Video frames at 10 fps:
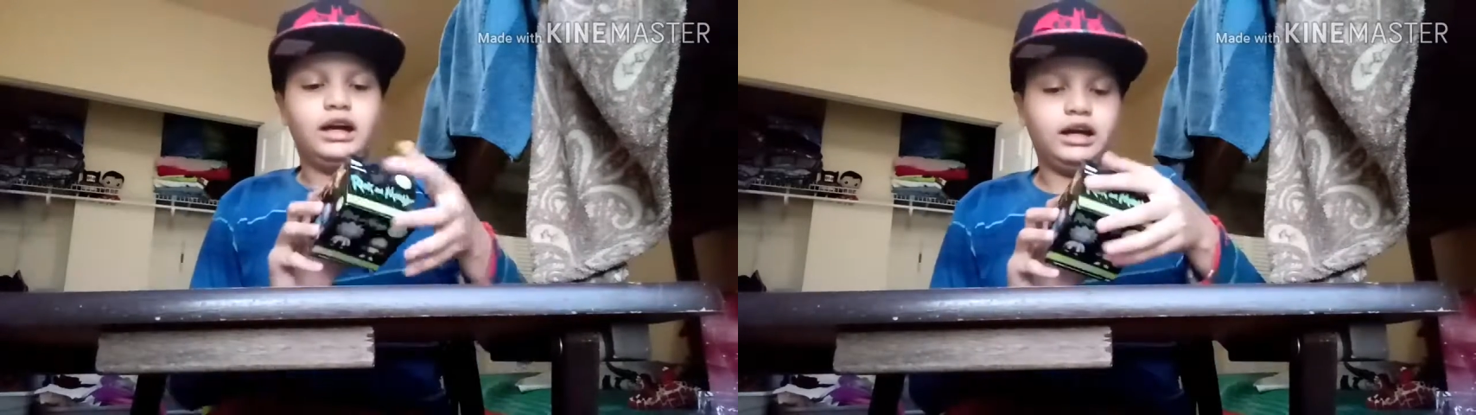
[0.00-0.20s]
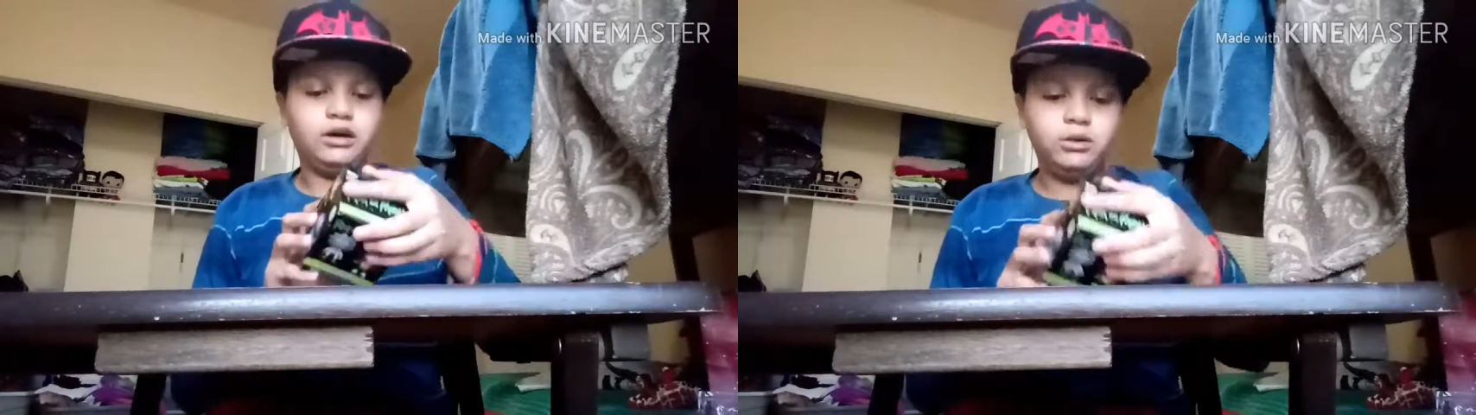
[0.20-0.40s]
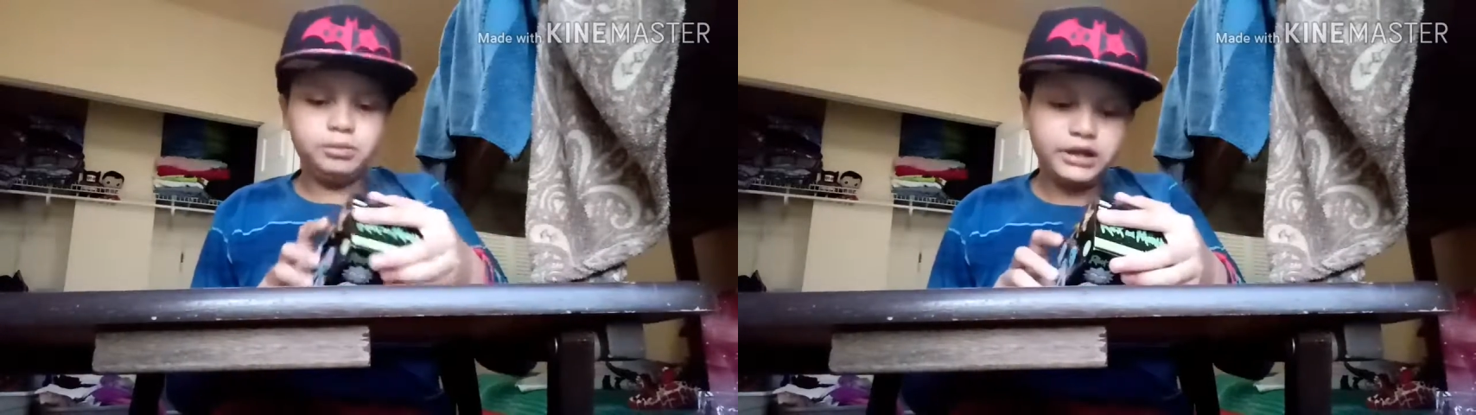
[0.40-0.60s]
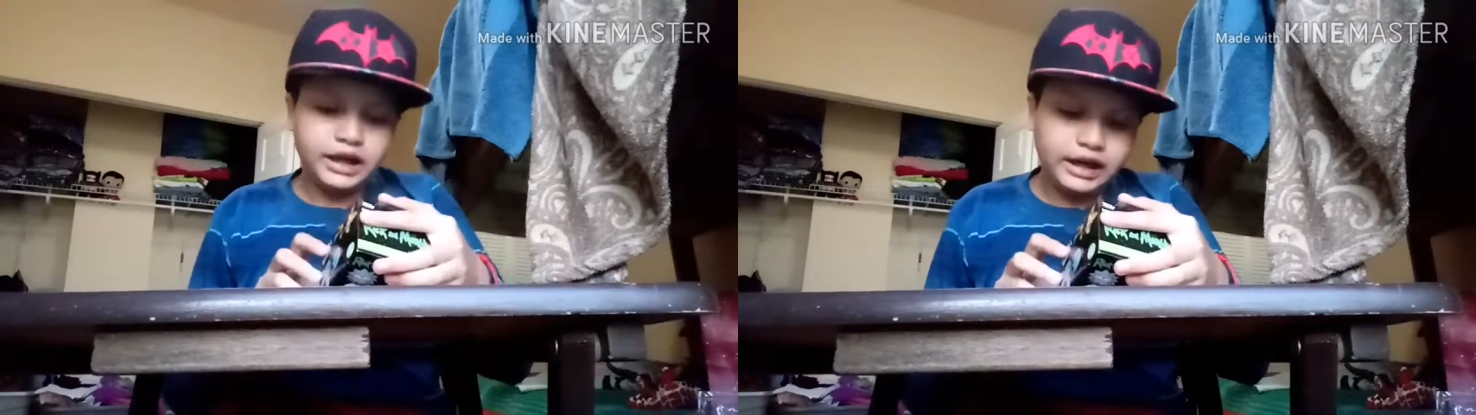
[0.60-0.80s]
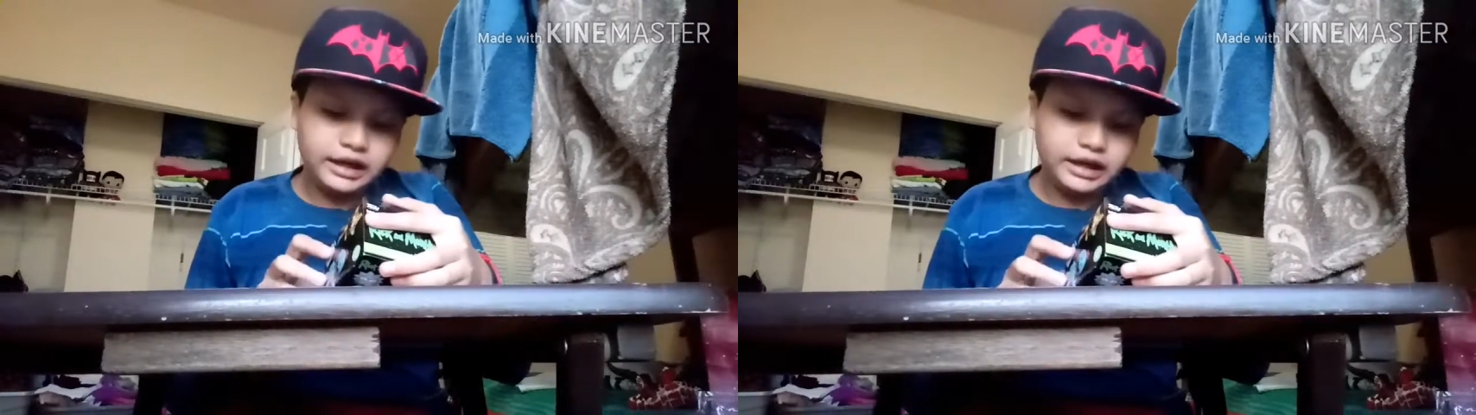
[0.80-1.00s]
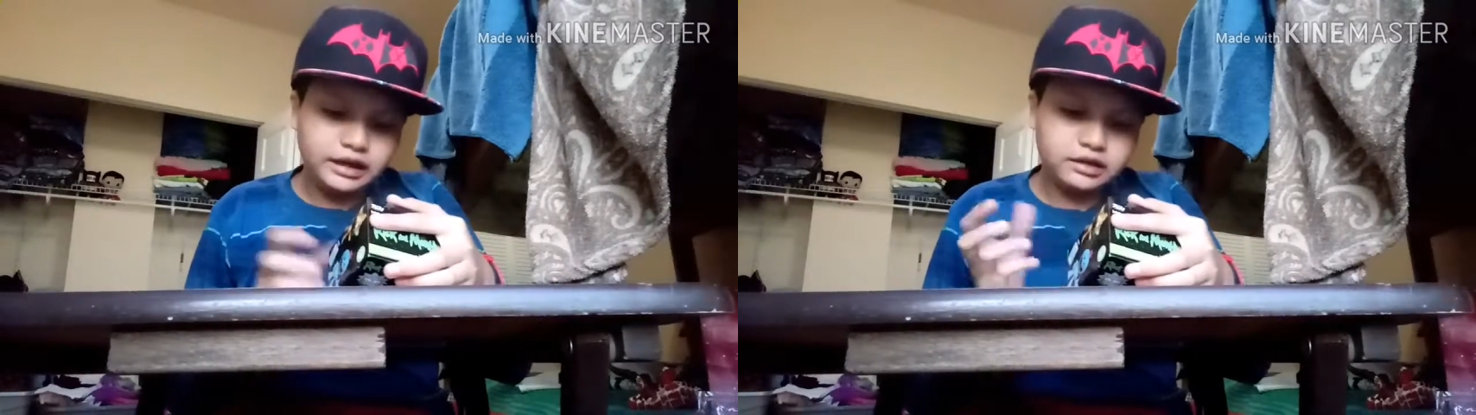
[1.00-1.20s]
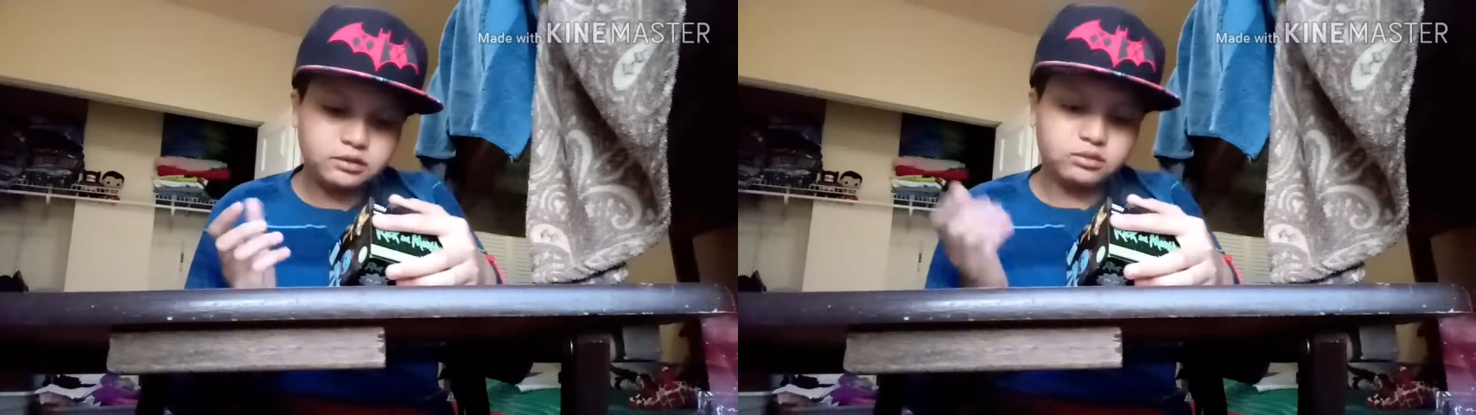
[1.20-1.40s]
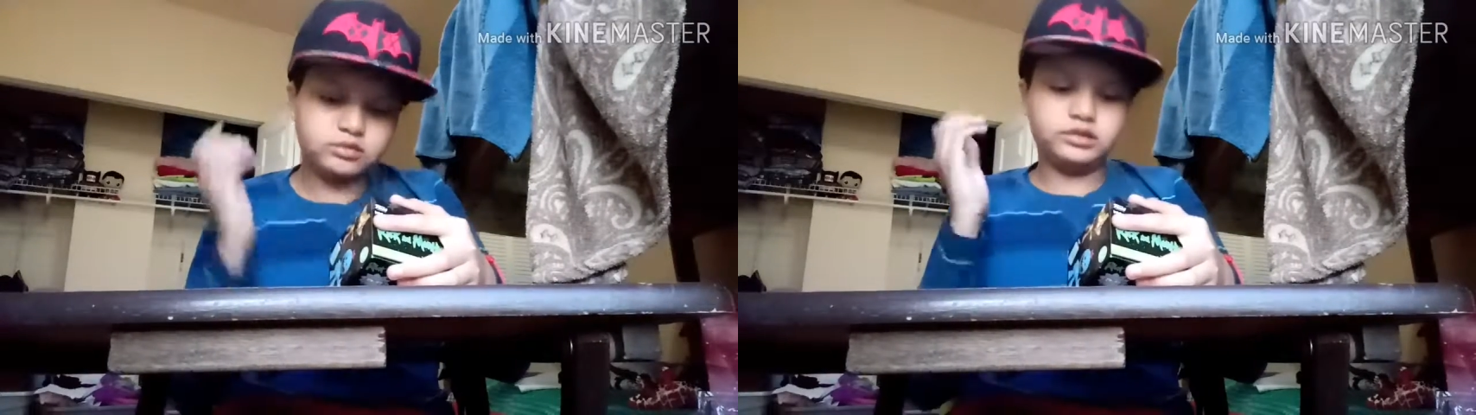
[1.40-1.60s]
I hope that I get
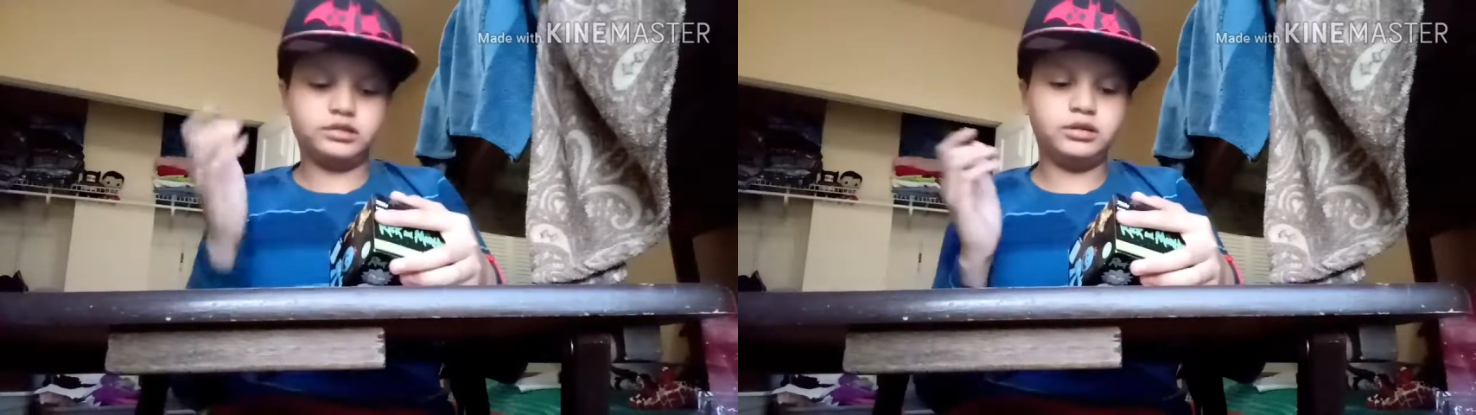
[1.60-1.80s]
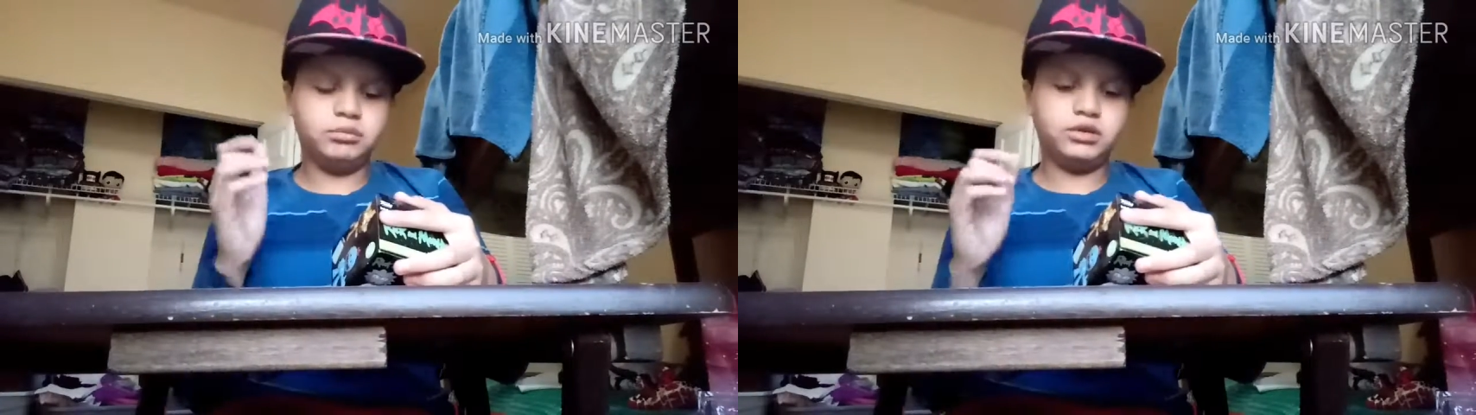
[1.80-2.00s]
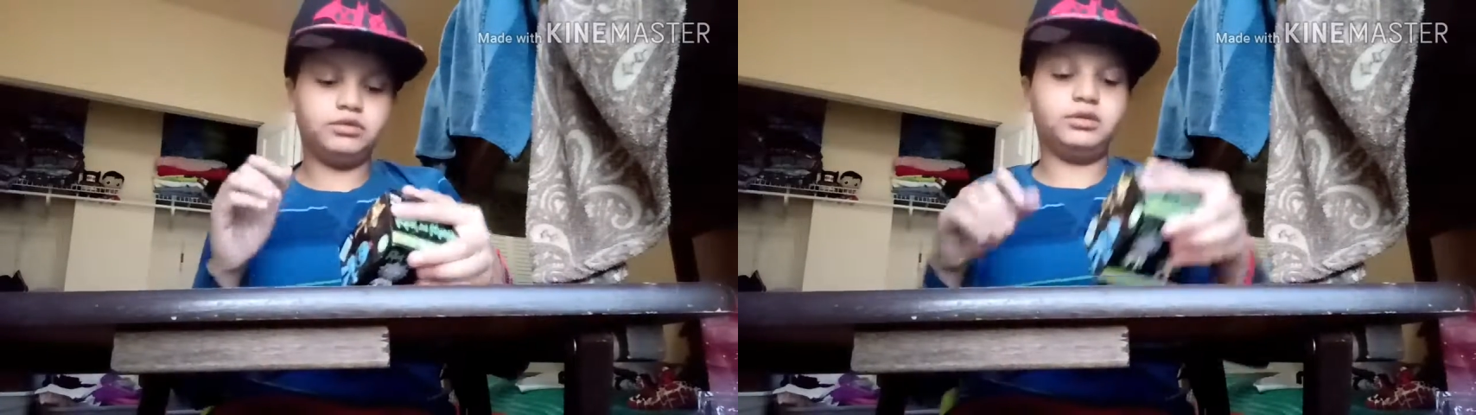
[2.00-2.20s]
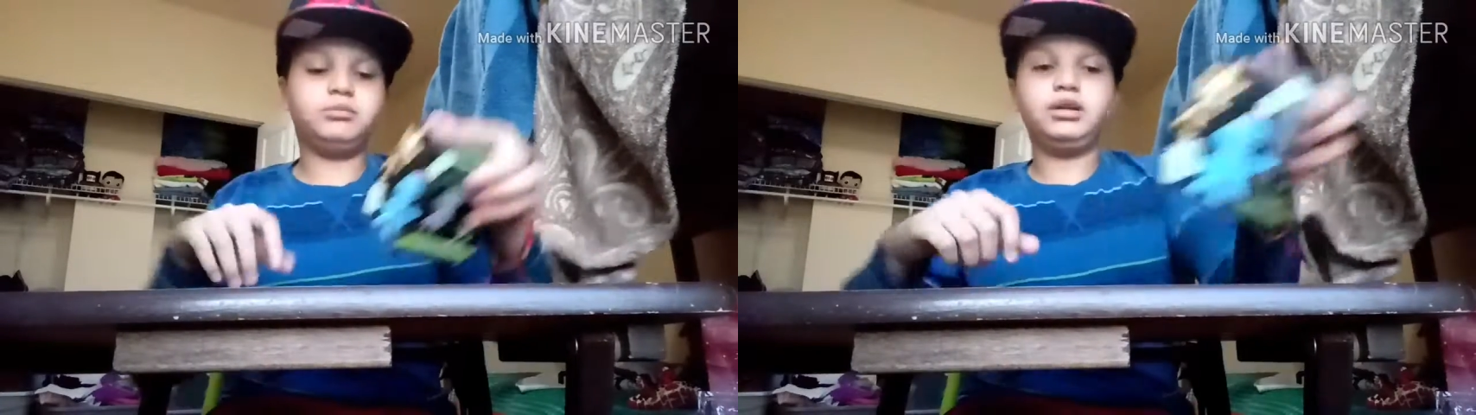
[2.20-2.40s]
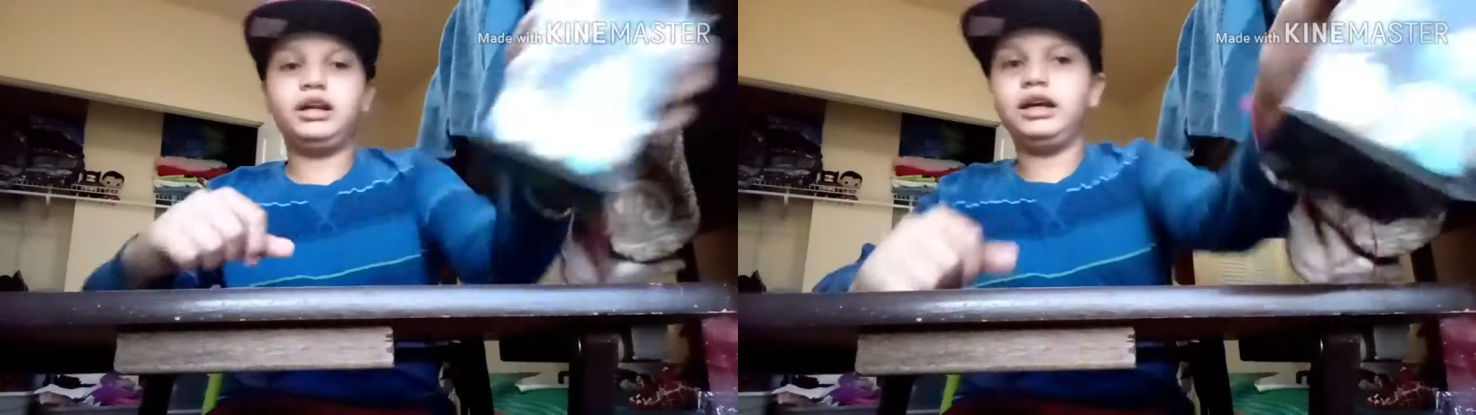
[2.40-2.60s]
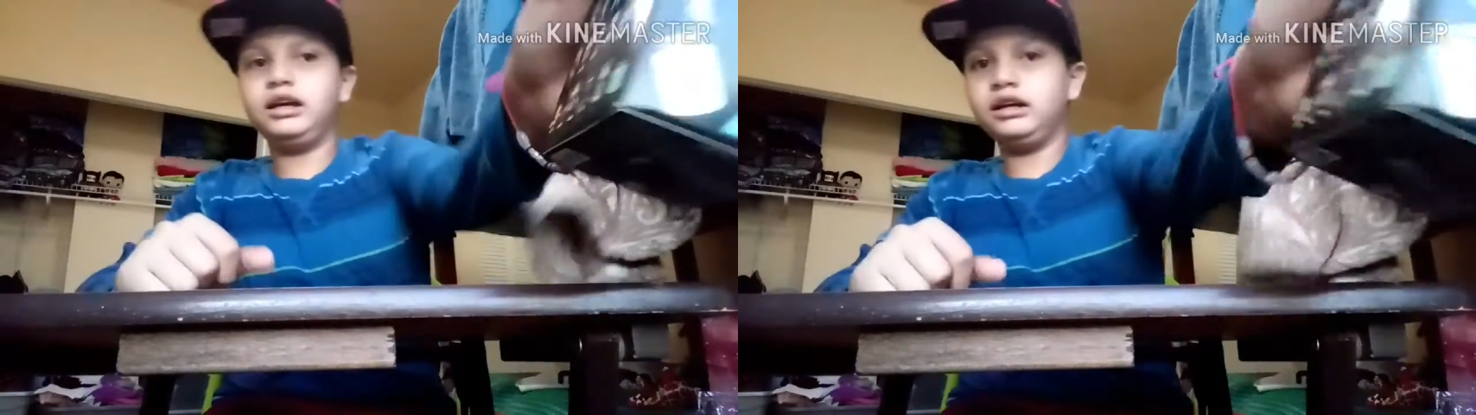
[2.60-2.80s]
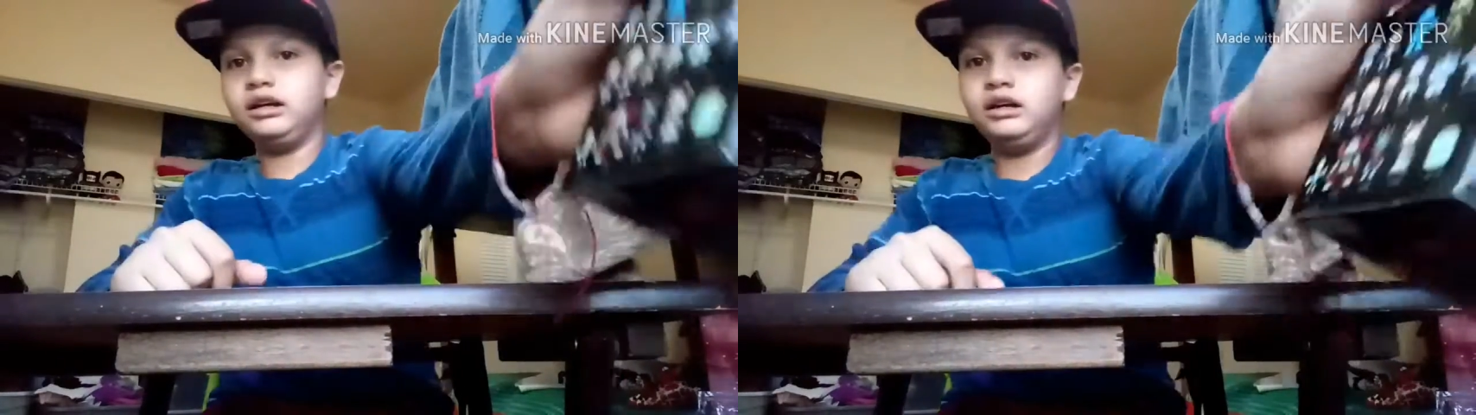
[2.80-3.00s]
some of them. Like,